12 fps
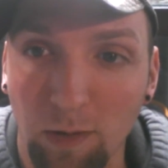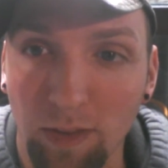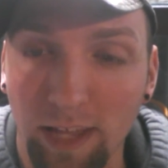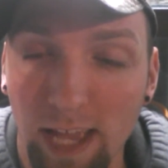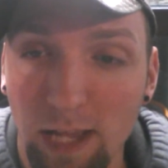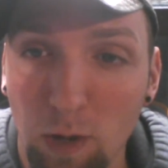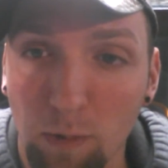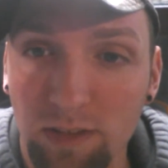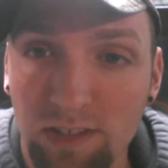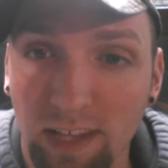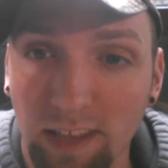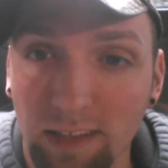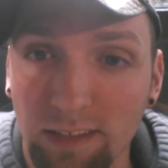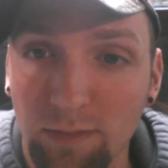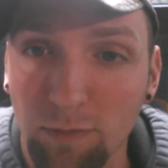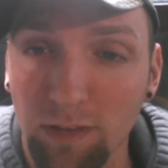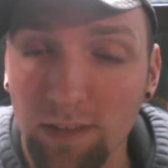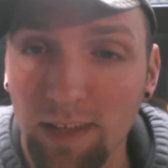they can go with cichlids
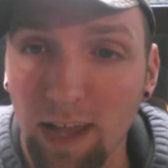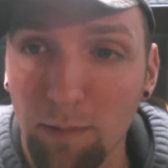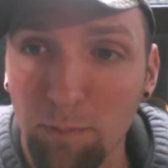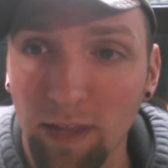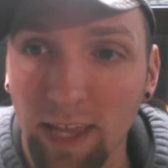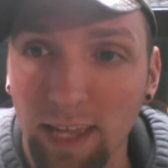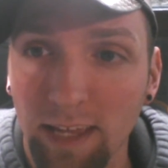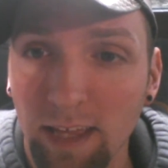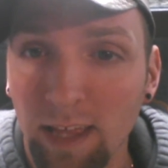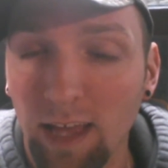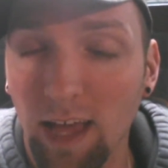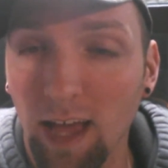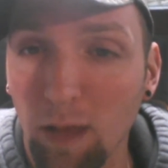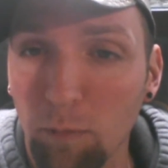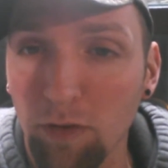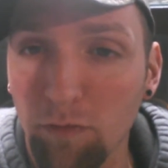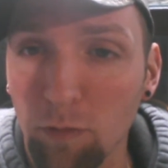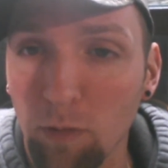for the time being,
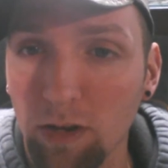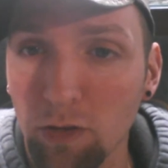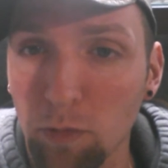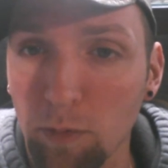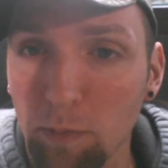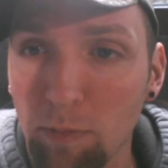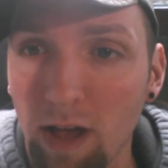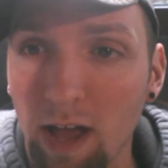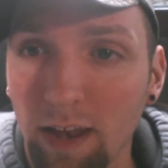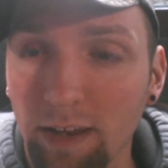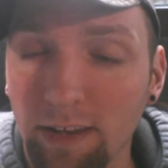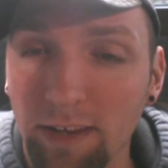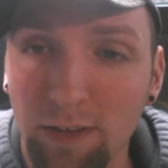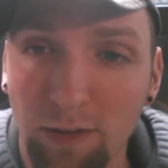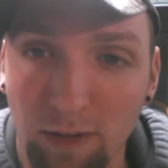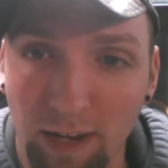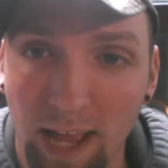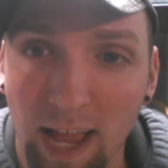but if you want to do them in a pond,
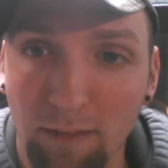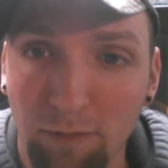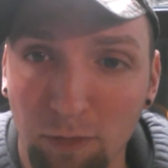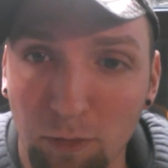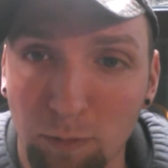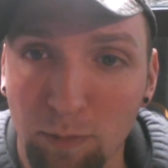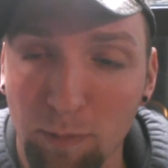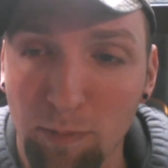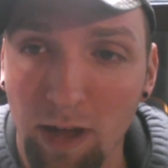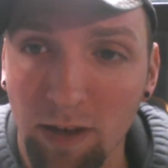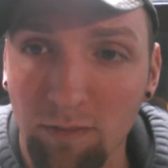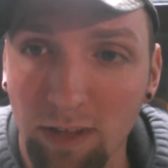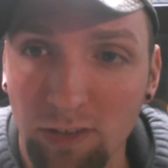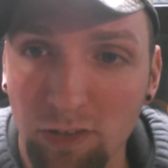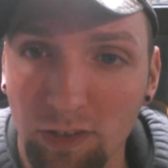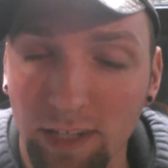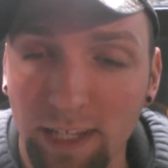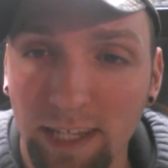you're going to have to do them in a pond
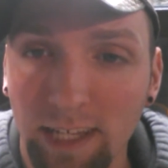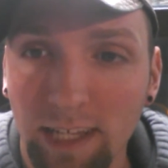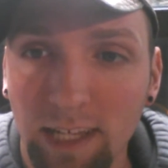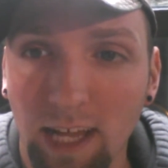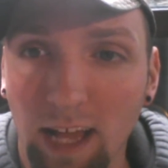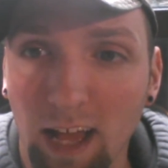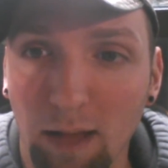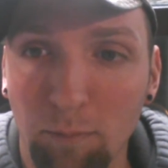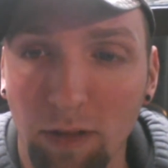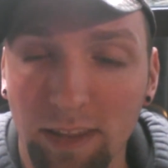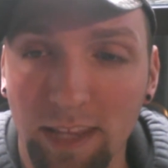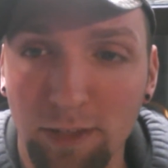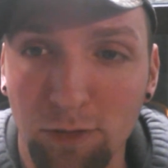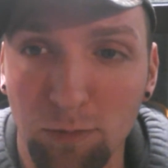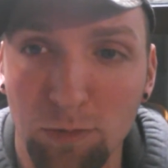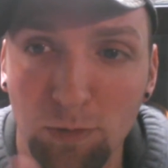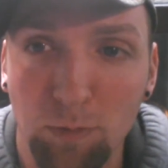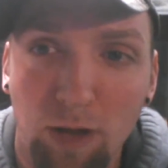eventually. But they
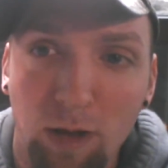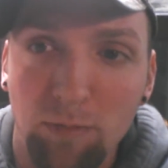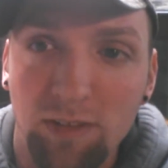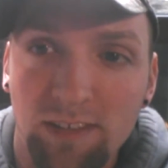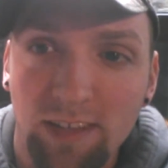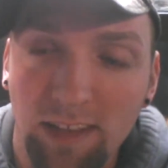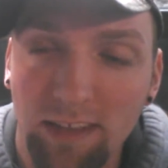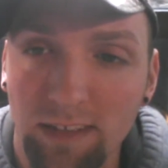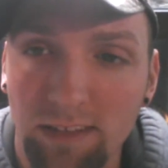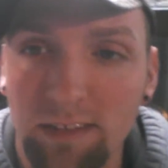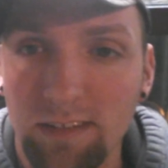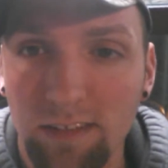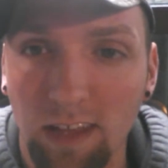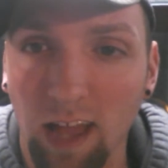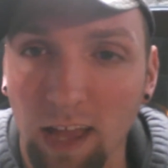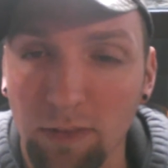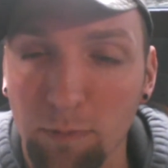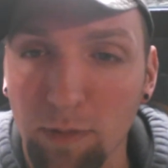do well with cichlids
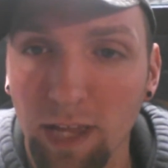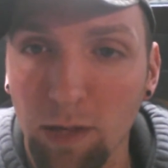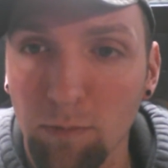to begin